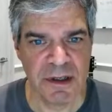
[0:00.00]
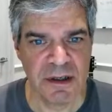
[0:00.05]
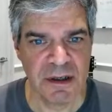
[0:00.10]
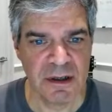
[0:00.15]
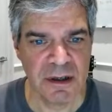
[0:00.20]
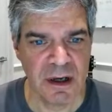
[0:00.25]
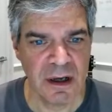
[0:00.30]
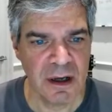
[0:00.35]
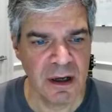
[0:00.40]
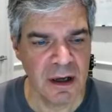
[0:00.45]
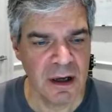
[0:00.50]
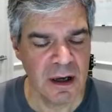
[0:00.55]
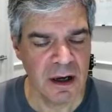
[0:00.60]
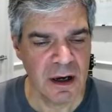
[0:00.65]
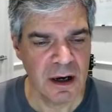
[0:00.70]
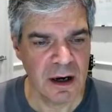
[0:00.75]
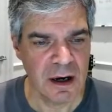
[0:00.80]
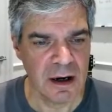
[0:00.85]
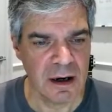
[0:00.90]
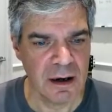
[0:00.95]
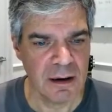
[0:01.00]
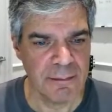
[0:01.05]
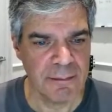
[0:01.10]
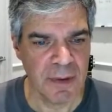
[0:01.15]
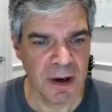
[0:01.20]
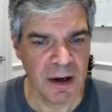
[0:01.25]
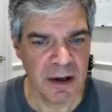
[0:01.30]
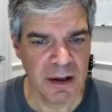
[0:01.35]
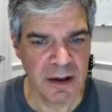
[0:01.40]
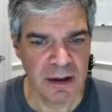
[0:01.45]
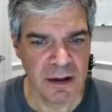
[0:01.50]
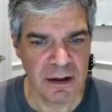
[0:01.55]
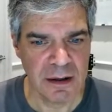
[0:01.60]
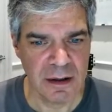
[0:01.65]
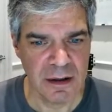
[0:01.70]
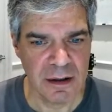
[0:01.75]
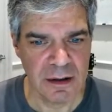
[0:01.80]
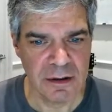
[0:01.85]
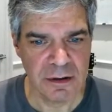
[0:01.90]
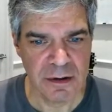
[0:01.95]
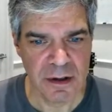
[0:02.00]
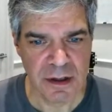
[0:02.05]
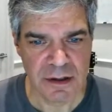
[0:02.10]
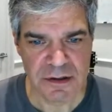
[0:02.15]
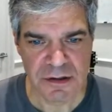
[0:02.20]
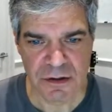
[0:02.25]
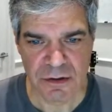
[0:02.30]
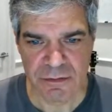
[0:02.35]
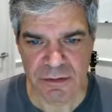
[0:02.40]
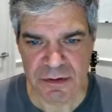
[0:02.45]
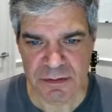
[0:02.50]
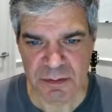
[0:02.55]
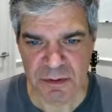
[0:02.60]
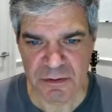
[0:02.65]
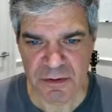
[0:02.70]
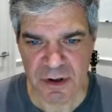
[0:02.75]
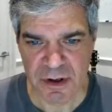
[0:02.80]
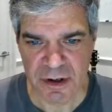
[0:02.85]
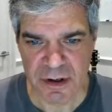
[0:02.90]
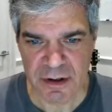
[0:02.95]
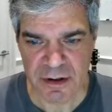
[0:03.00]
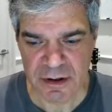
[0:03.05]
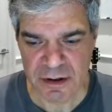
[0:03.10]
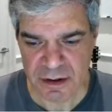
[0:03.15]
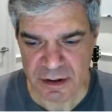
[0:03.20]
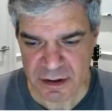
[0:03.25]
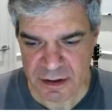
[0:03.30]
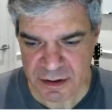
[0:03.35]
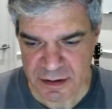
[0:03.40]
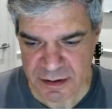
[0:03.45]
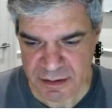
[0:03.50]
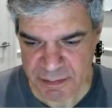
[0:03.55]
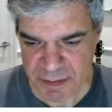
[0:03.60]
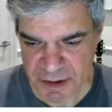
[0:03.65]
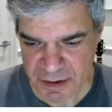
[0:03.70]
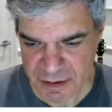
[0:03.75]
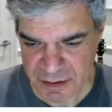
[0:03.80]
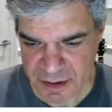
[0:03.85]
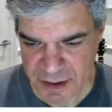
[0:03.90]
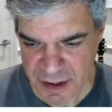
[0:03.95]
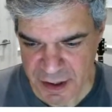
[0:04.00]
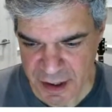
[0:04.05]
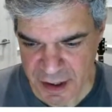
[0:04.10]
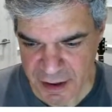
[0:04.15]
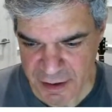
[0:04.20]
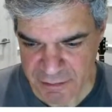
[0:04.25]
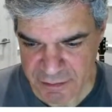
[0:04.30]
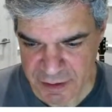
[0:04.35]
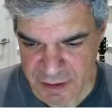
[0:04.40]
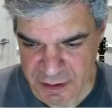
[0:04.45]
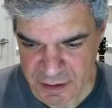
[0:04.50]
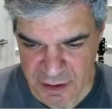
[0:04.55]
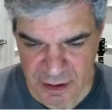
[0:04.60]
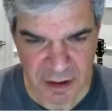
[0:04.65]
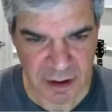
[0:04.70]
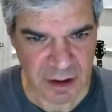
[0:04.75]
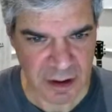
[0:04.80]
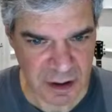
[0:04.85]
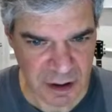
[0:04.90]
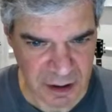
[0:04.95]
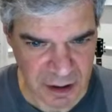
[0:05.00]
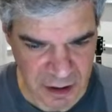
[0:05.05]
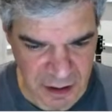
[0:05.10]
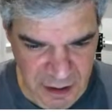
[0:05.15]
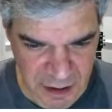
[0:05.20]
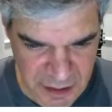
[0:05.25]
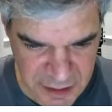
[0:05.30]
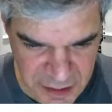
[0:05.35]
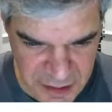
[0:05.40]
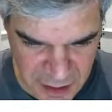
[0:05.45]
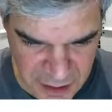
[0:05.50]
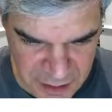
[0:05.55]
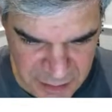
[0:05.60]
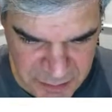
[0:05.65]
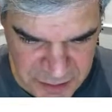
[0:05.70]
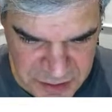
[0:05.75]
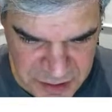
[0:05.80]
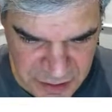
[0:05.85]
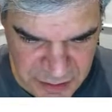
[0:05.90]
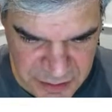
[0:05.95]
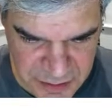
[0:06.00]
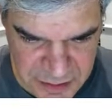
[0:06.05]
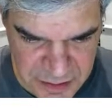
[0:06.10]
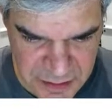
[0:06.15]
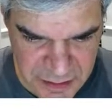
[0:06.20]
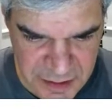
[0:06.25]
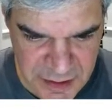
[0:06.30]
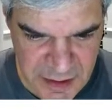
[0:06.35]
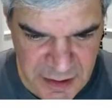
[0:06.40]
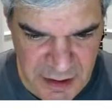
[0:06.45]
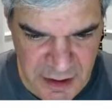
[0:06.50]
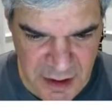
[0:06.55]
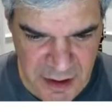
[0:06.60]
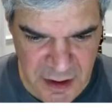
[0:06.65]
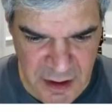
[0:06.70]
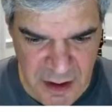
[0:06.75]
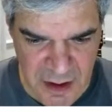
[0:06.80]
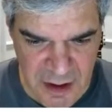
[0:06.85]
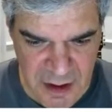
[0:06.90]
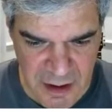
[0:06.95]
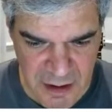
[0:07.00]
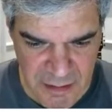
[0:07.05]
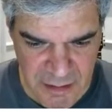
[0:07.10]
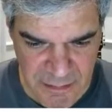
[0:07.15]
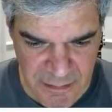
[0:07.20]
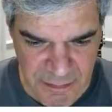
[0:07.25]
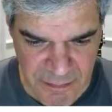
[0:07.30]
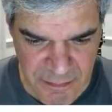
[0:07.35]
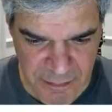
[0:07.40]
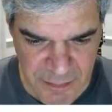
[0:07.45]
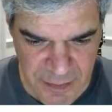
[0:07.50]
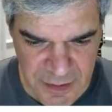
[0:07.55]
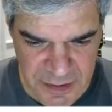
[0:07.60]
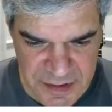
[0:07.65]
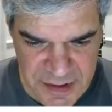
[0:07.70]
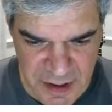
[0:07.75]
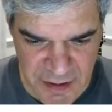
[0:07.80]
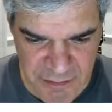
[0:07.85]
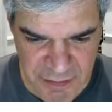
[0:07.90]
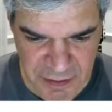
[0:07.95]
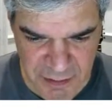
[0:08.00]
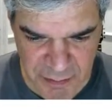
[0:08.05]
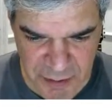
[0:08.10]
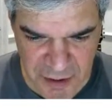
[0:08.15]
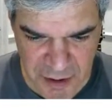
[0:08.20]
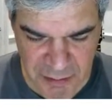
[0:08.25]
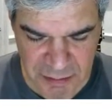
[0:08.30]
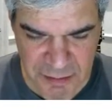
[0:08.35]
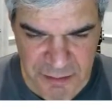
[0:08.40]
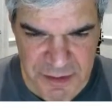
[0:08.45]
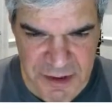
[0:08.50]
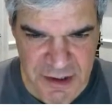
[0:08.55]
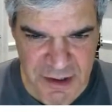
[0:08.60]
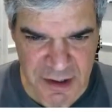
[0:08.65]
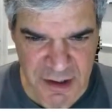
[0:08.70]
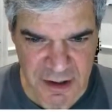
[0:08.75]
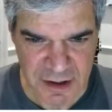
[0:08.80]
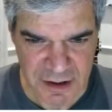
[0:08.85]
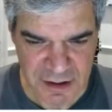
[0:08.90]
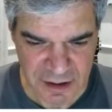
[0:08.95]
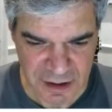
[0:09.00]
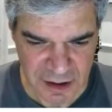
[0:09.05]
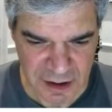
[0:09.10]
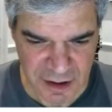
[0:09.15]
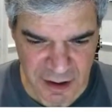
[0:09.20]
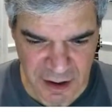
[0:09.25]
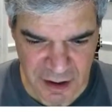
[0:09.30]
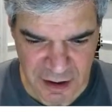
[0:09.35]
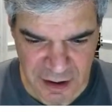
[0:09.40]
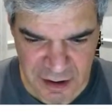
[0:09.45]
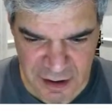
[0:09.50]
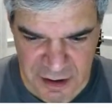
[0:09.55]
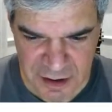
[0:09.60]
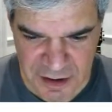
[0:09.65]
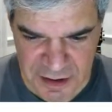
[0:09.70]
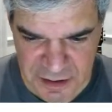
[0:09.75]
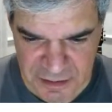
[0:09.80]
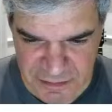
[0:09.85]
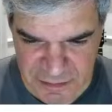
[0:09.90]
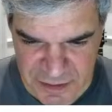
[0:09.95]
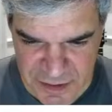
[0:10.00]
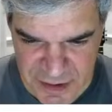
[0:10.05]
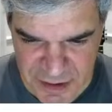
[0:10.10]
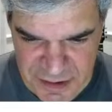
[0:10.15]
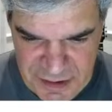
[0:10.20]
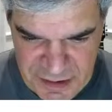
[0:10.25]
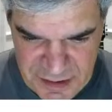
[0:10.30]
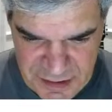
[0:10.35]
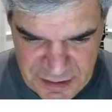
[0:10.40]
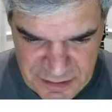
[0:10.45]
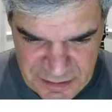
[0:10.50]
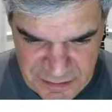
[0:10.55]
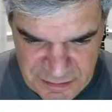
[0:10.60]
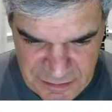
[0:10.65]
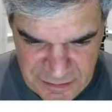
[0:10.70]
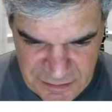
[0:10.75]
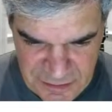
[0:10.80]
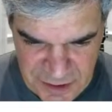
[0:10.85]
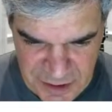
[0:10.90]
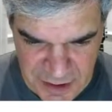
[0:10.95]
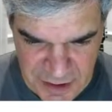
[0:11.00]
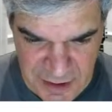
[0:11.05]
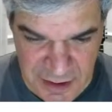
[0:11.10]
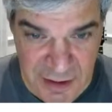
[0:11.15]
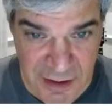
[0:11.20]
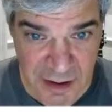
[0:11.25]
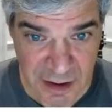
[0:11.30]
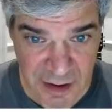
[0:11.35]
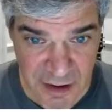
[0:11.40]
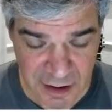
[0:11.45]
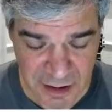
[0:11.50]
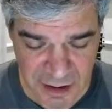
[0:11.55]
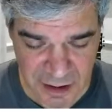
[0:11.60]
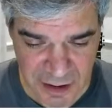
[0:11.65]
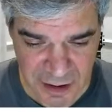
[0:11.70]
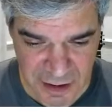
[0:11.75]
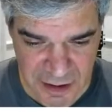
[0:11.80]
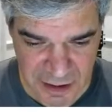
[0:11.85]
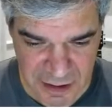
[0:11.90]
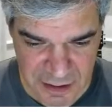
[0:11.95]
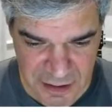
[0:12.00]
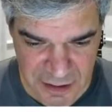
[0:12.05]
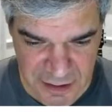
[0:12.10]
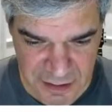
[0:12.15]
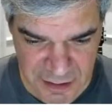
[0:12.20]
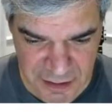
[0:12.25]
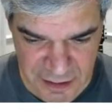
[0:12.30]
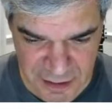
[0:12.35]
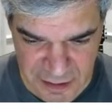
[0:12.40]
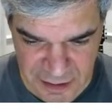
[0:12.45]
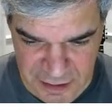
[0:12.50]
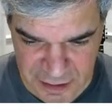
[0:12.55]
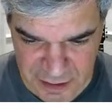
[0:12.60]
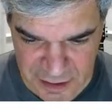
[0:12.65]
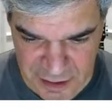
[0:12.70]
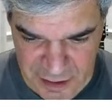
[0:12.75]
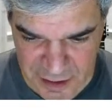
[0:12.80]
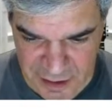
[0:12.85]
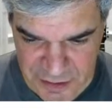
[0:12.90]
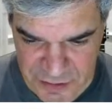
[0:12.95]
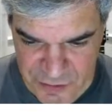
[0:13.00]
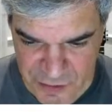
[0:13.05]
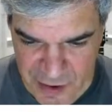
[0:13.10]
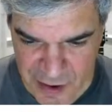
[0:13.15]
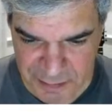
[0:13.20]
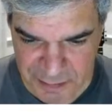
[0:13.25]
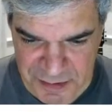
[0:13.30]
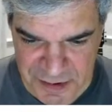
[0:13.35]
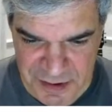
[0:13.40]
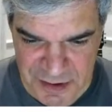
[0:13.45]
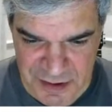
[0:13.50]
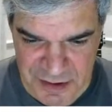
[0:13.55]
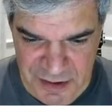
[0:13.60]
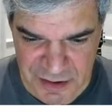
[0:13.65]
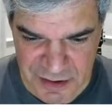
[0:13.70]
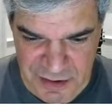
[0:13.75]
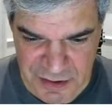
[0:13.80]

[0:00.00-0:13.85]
me. My internet service provider is apparently having, let me share the screen, is having a problem today. I got a hint of this when I got dropped